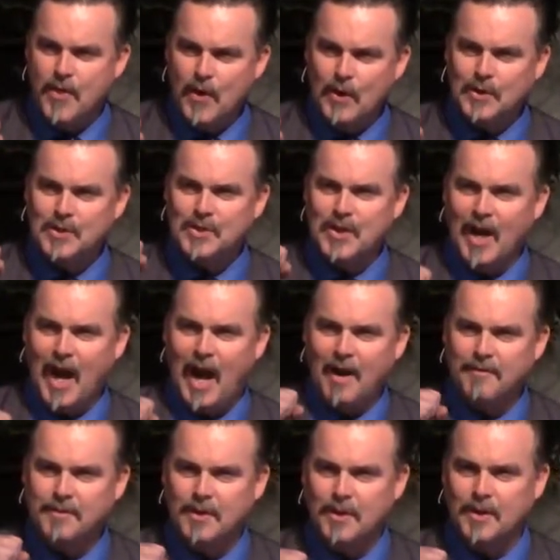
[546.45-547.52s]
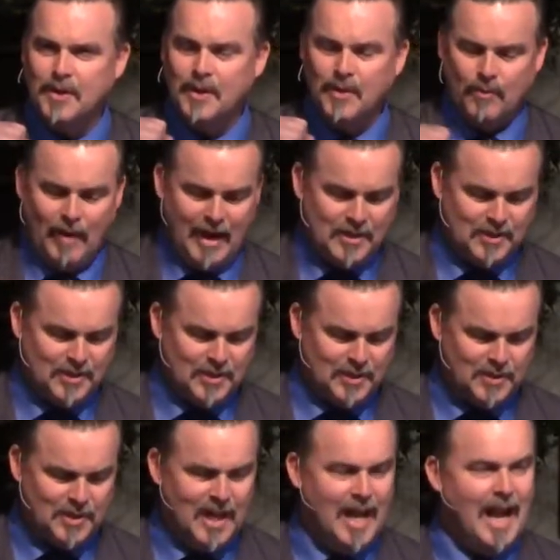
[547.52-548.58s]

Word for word: thirst after righteousness.